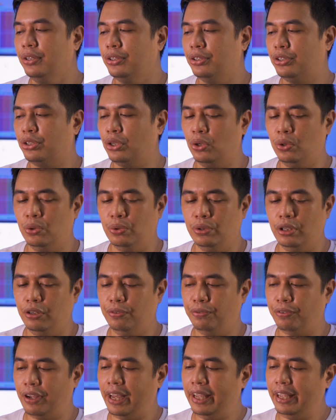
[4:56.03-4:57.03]
So
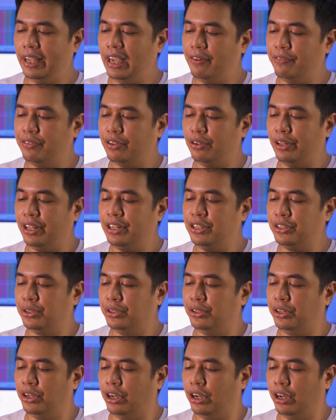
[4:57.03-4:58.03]
if I have the lens
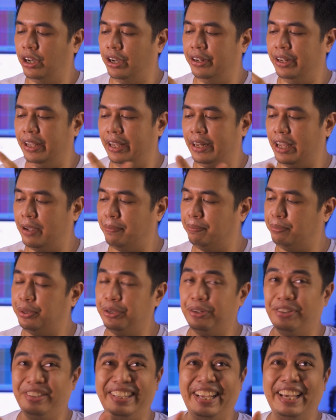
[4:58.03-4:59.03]
hood on and I
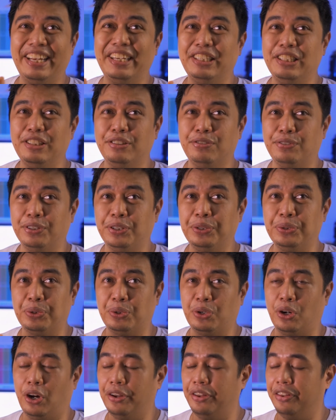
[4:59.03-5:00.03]
put the ND
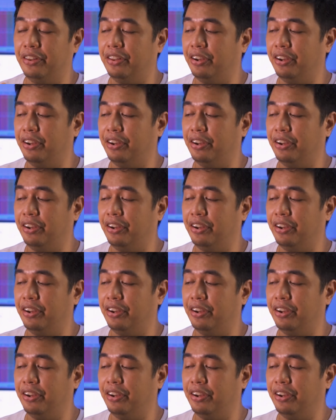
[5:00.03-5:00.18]
filter on